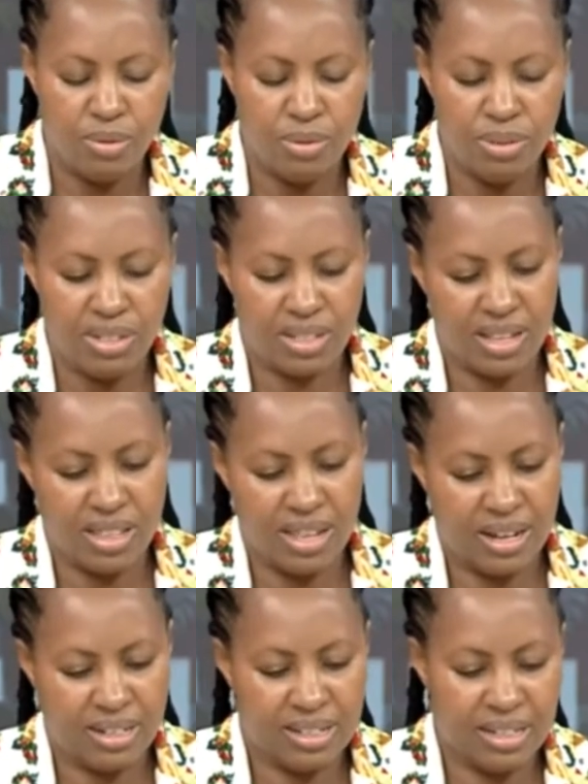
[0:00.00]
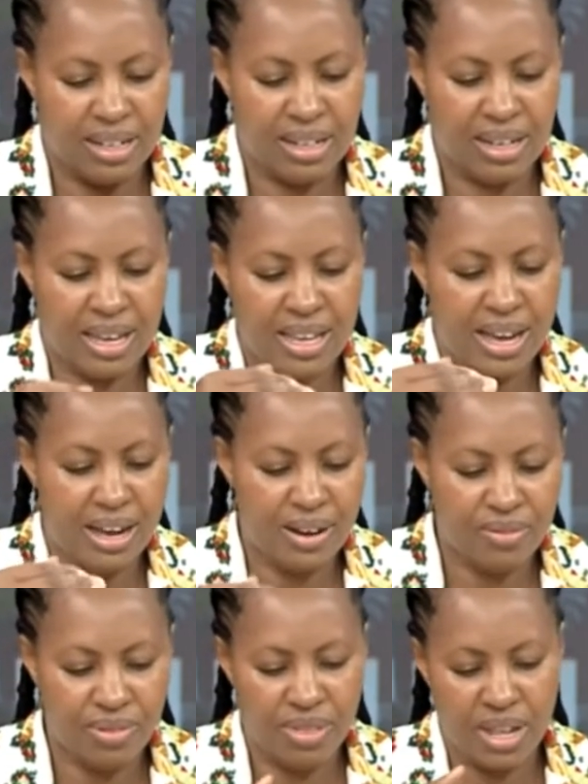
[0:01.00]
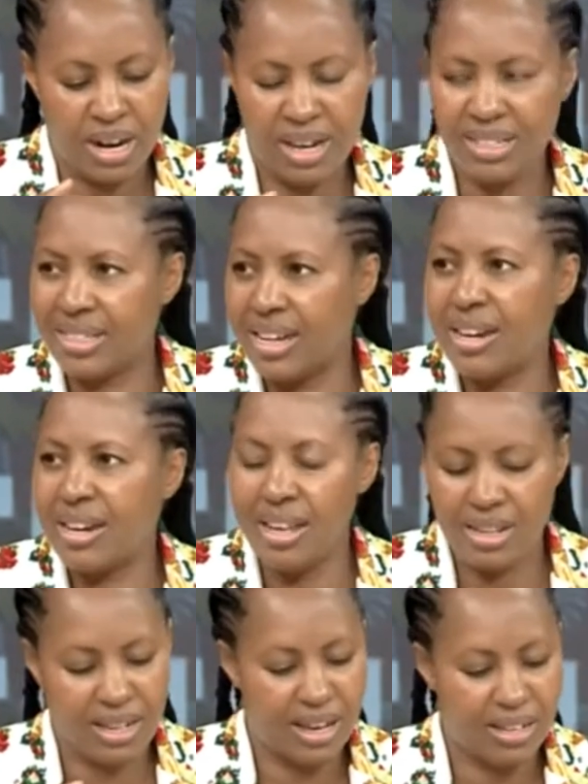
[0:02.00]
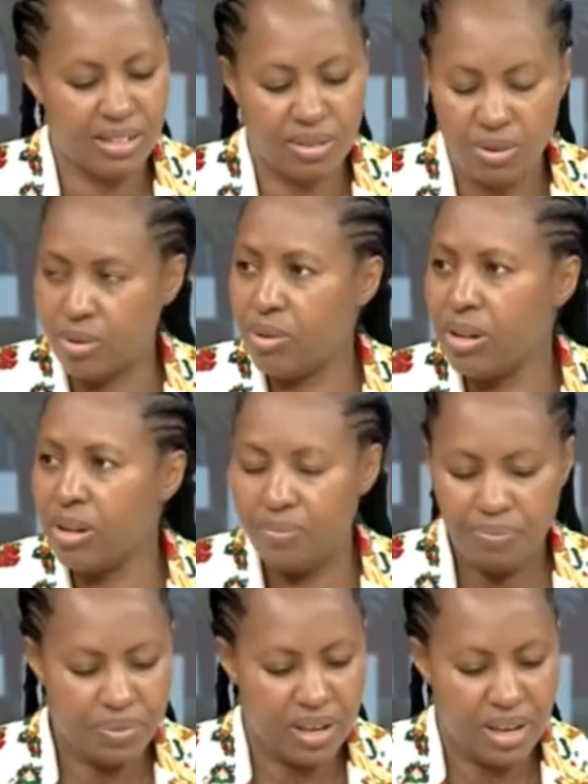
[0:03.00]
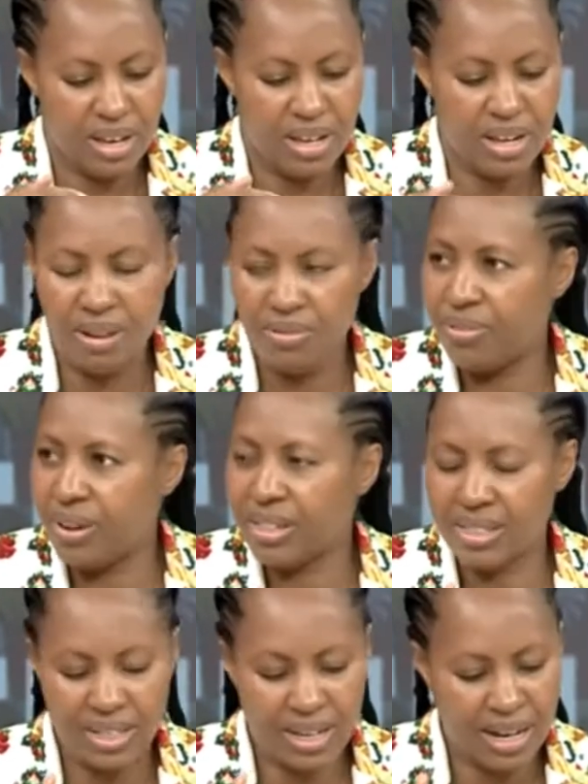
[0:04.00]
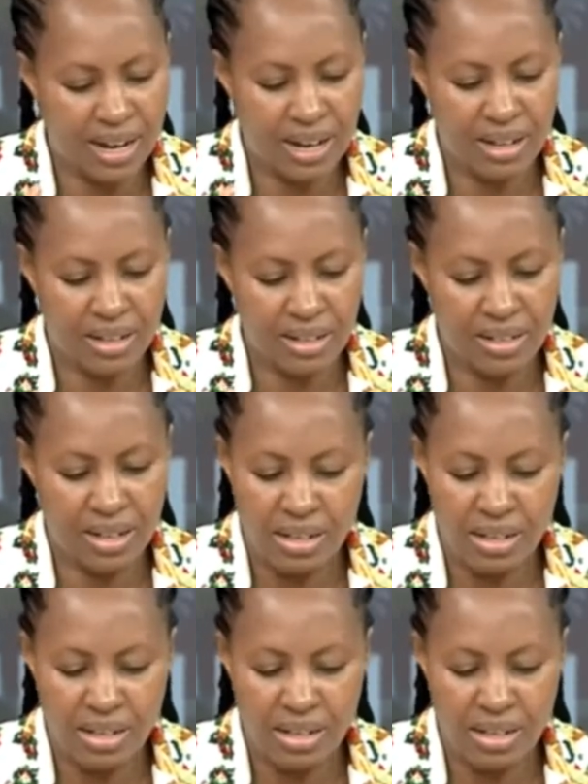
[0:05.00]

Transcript: I would say that Kenya for the last 10 years has grown in a faster